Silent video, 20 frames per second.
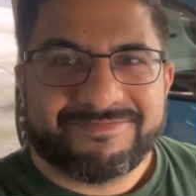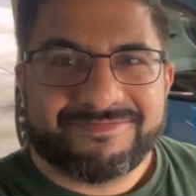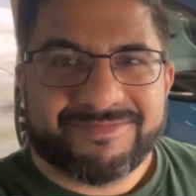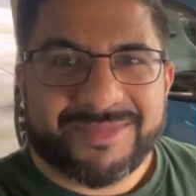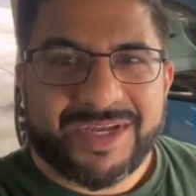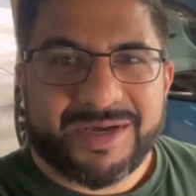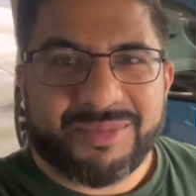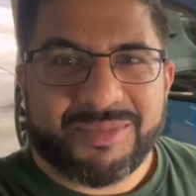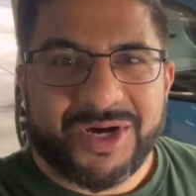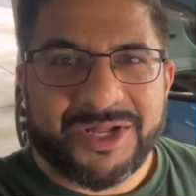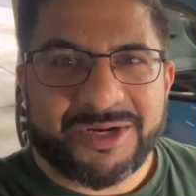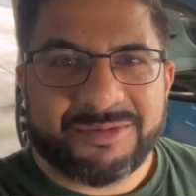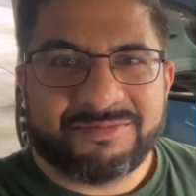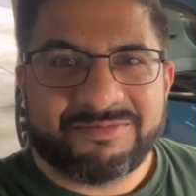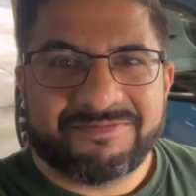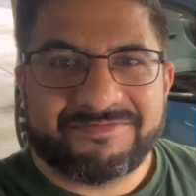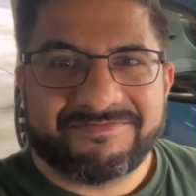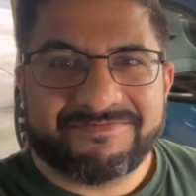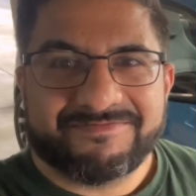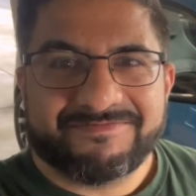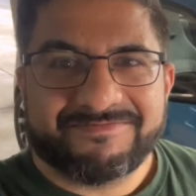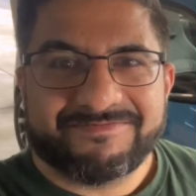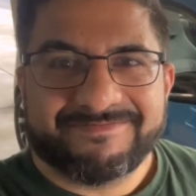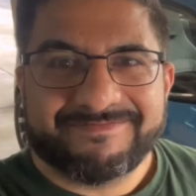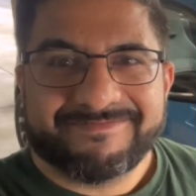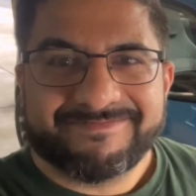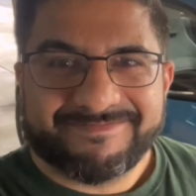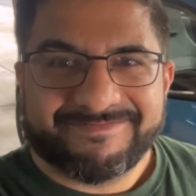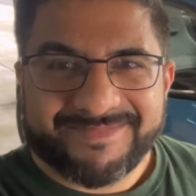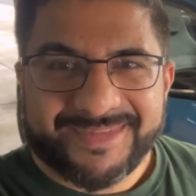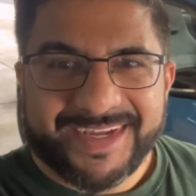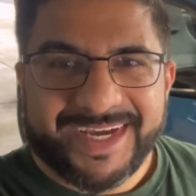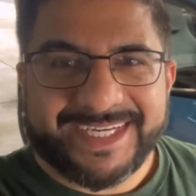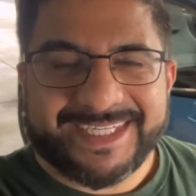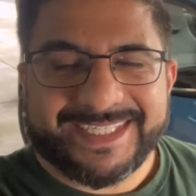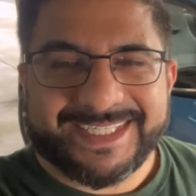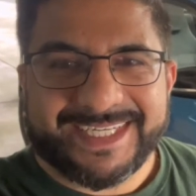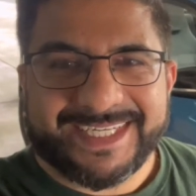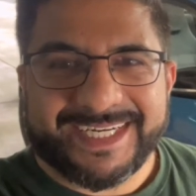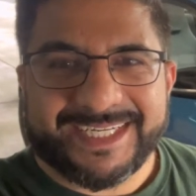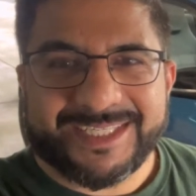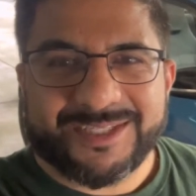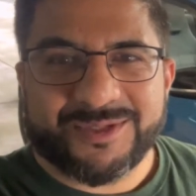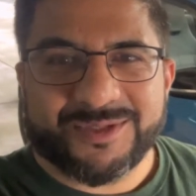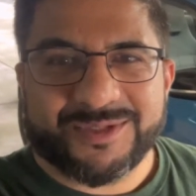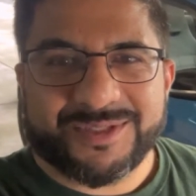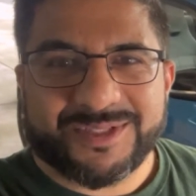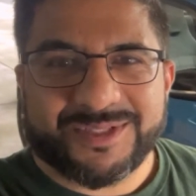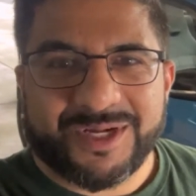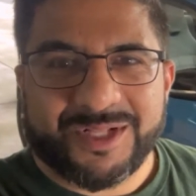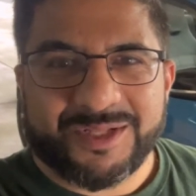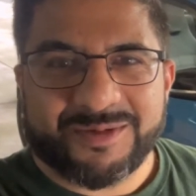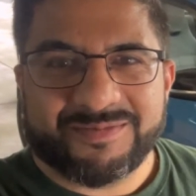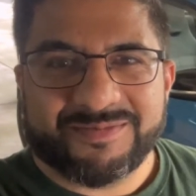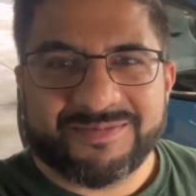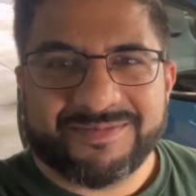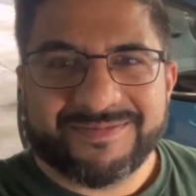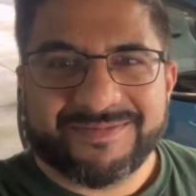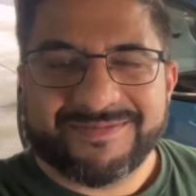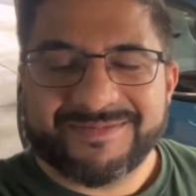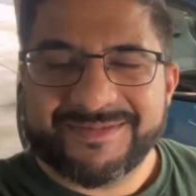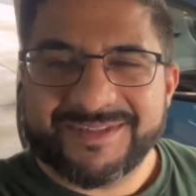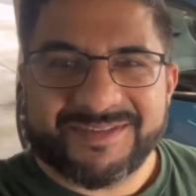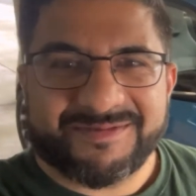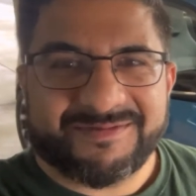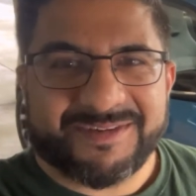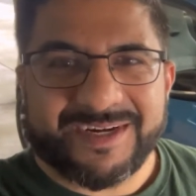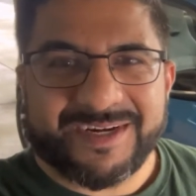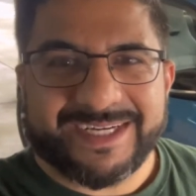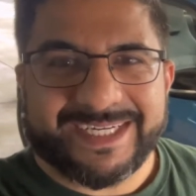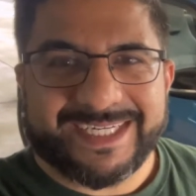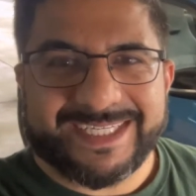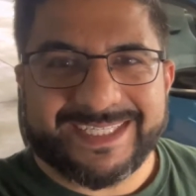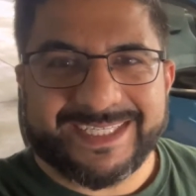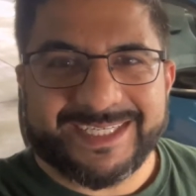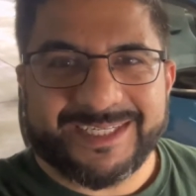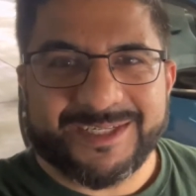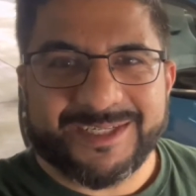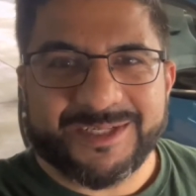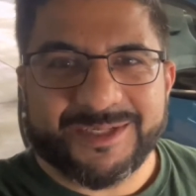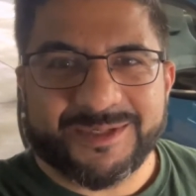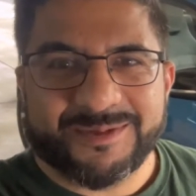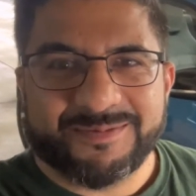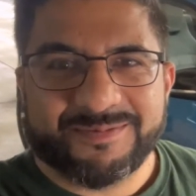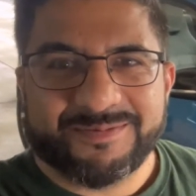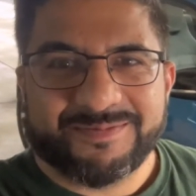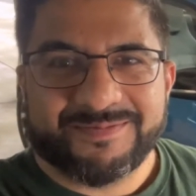I bought them. I decided to install them. It's very easy to do.